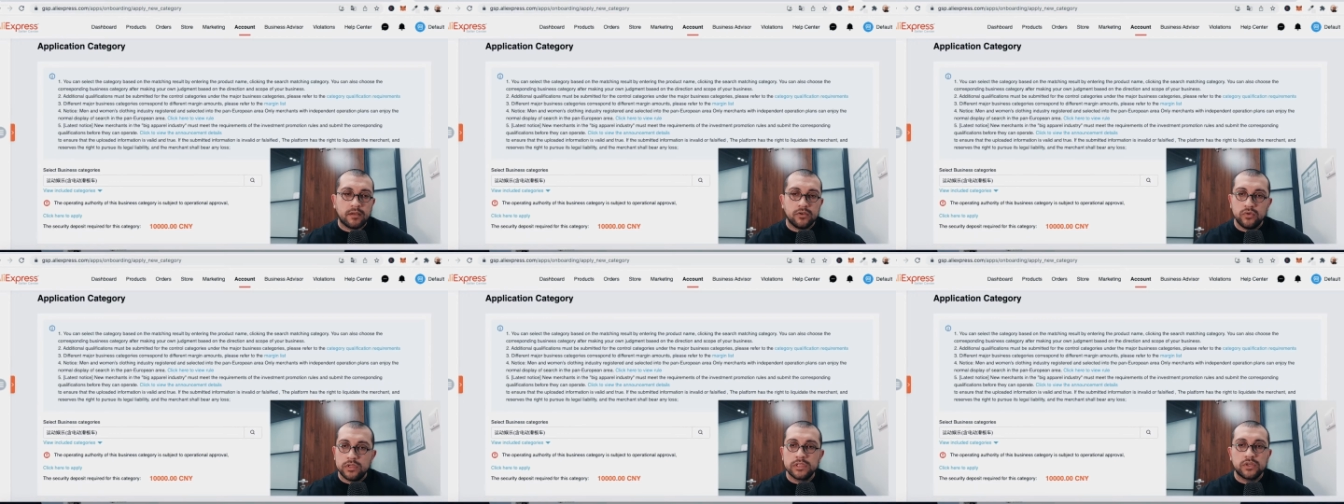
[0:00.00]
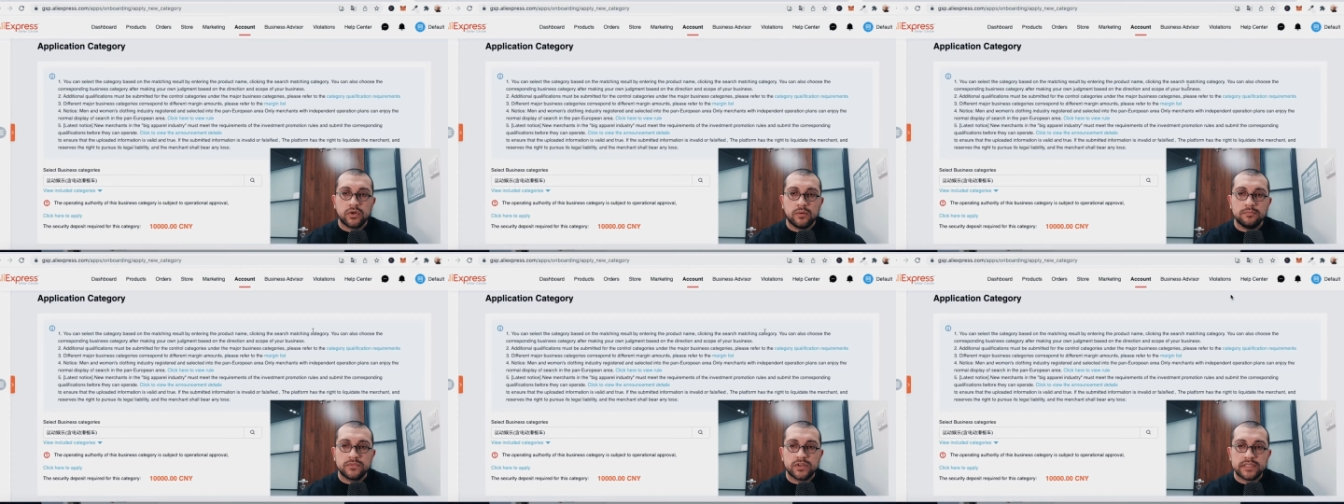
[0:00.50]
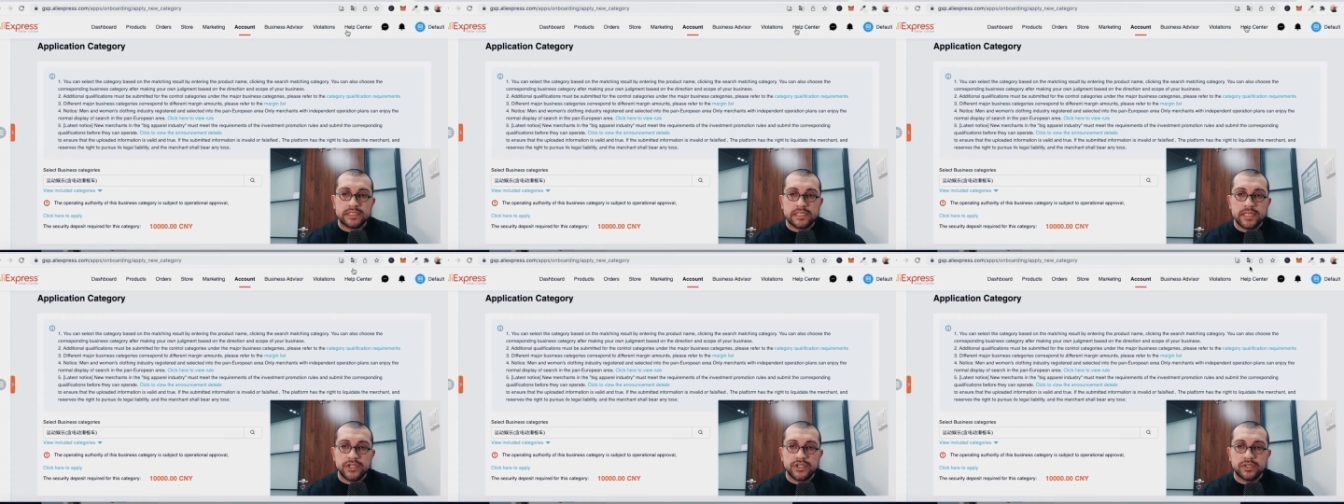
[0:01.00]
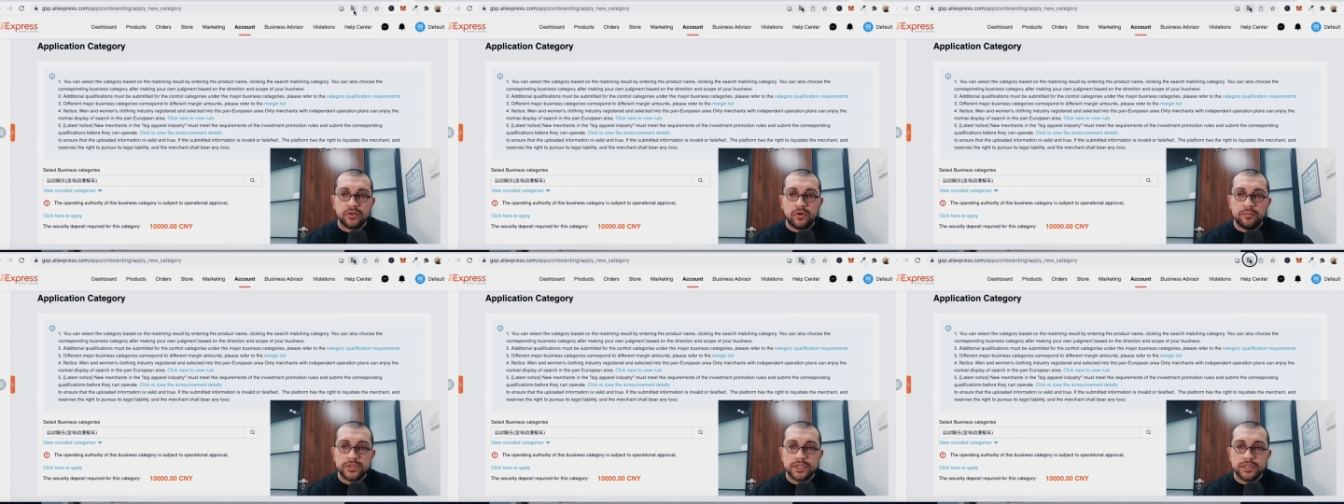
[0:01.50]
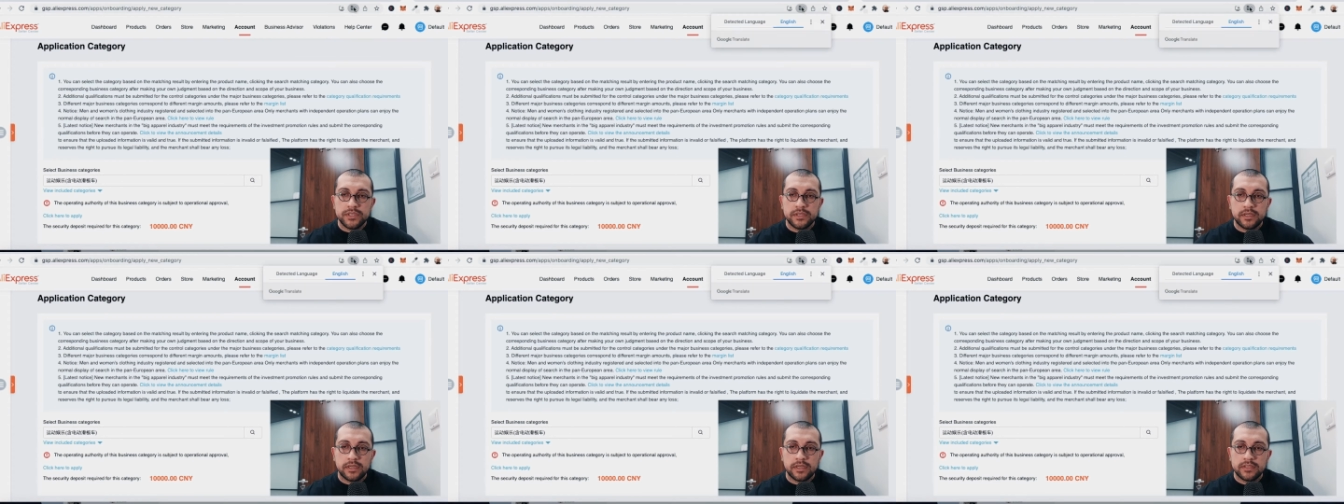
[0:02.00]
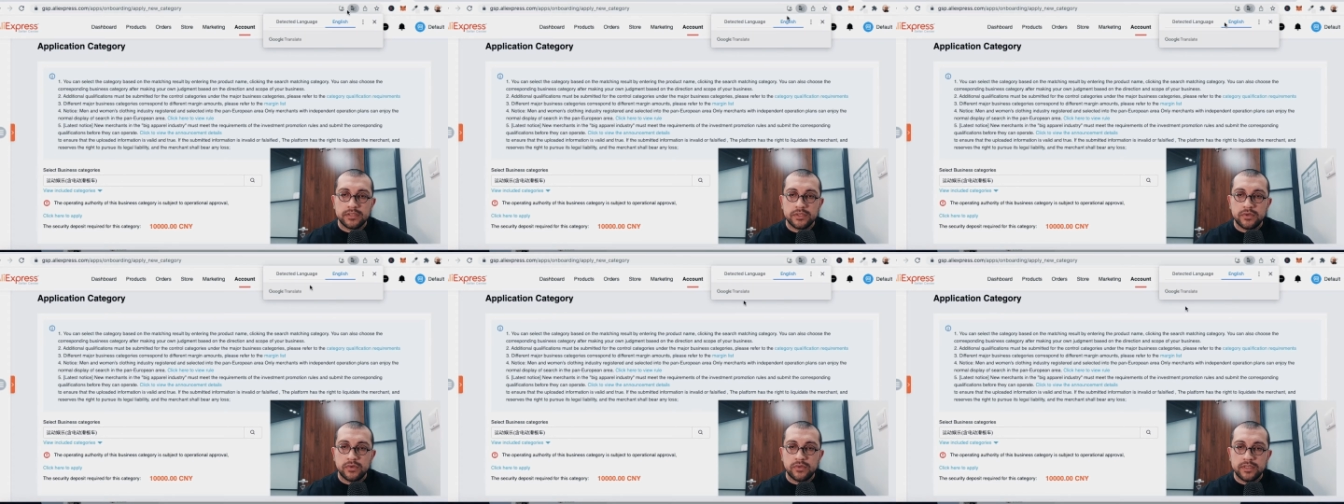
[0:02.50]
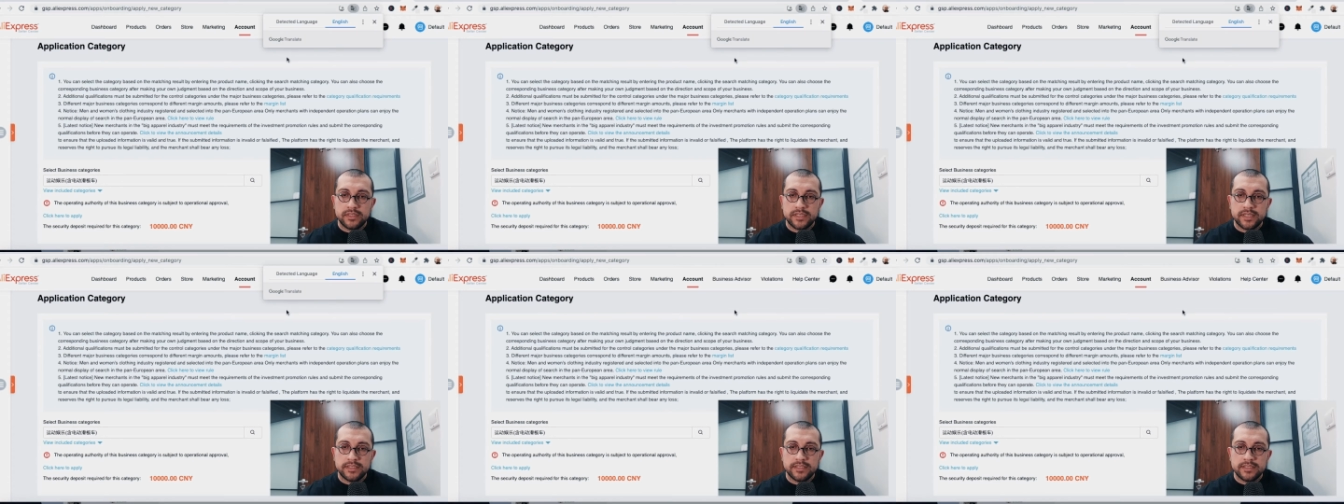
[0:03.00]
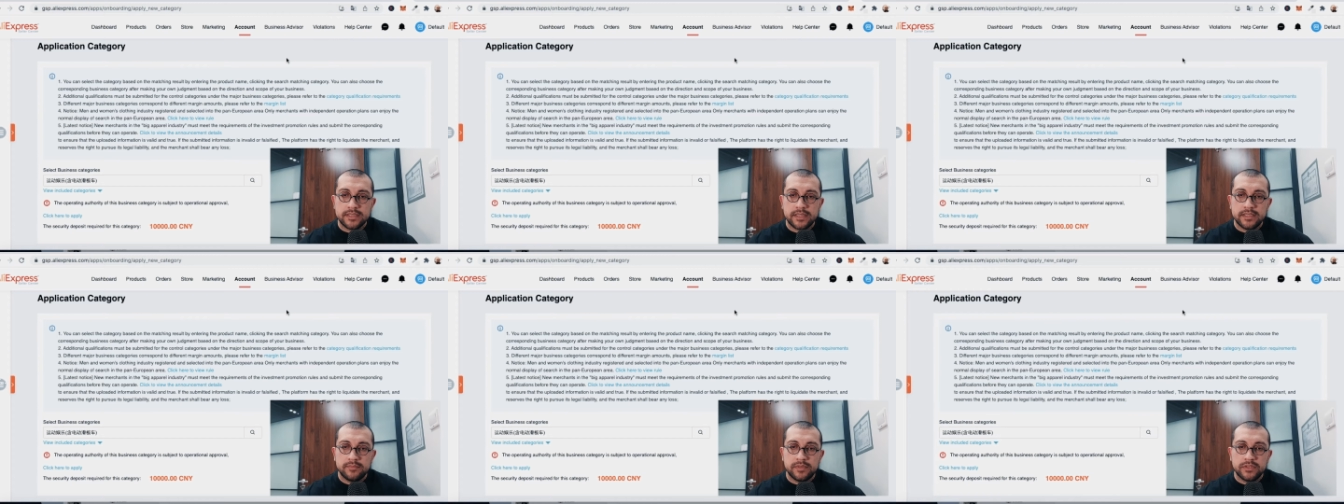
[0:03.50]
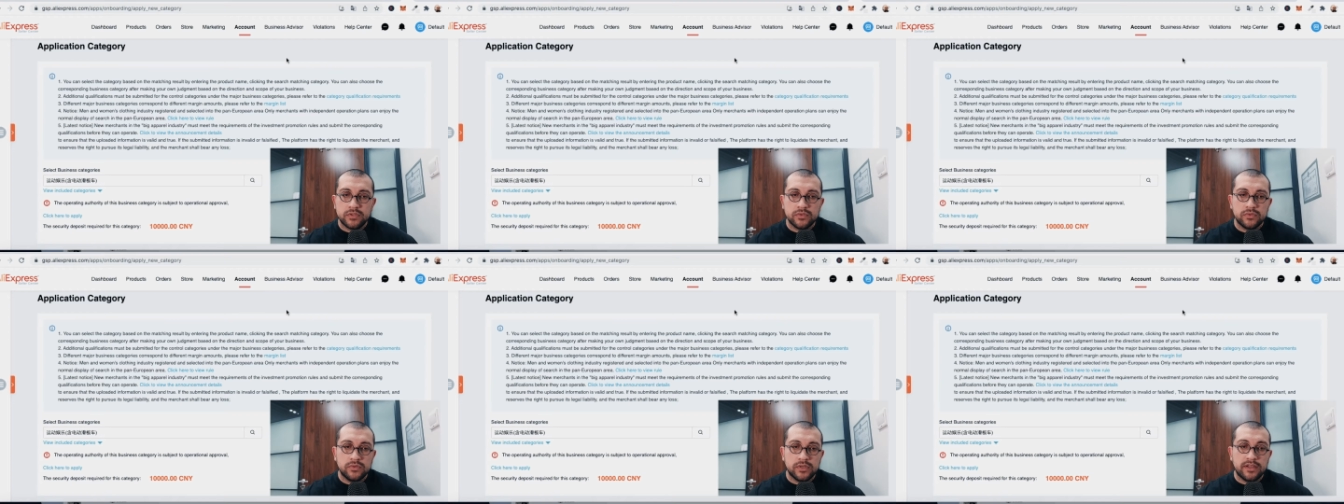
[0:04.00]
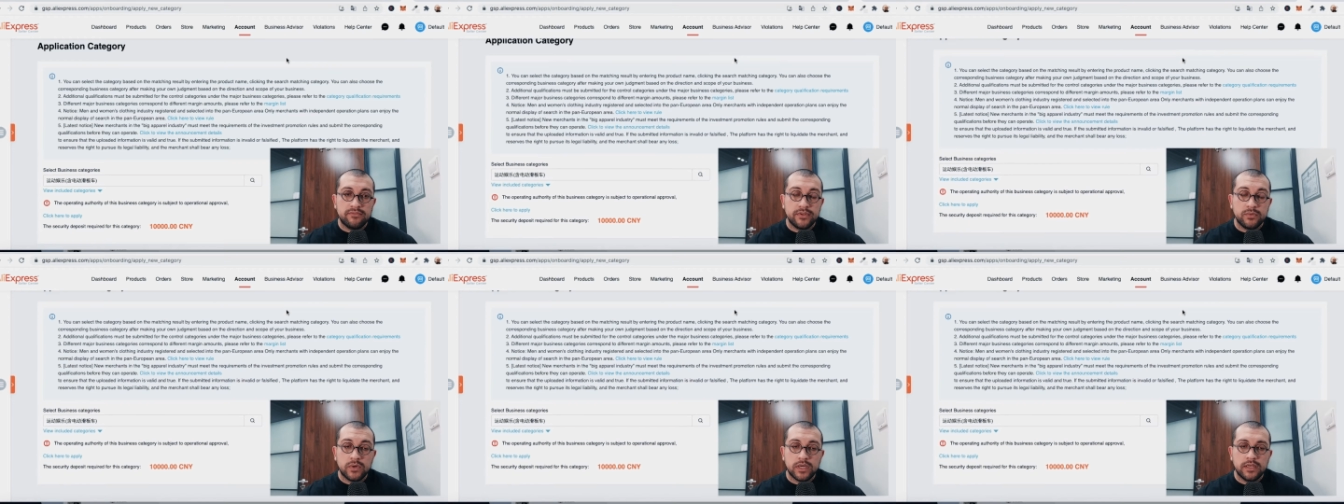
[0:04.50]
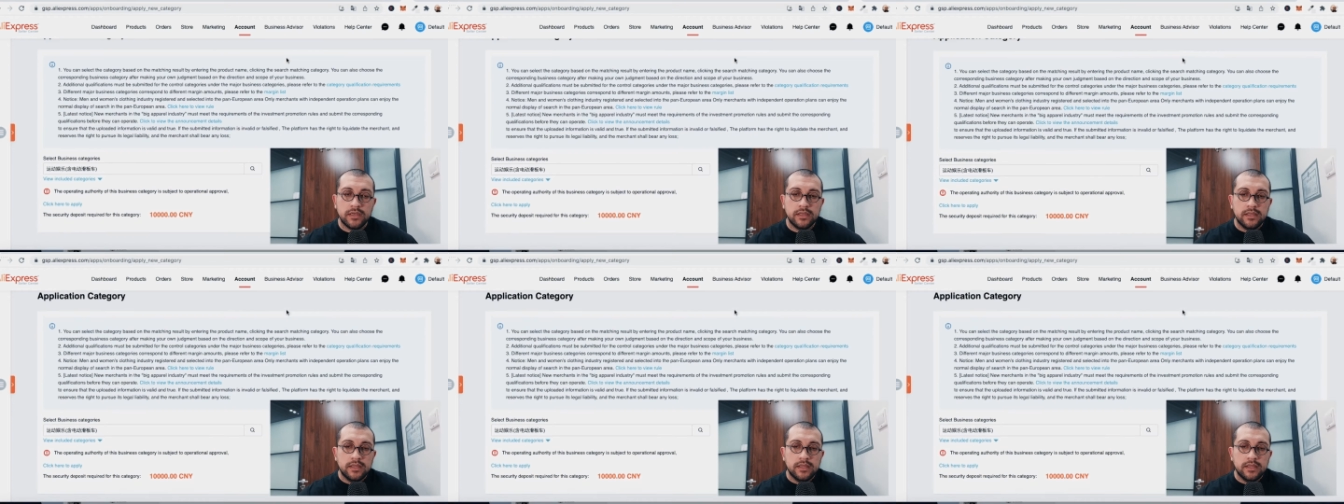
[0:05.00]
Google Chrome translation option, so it's understandable to everyone.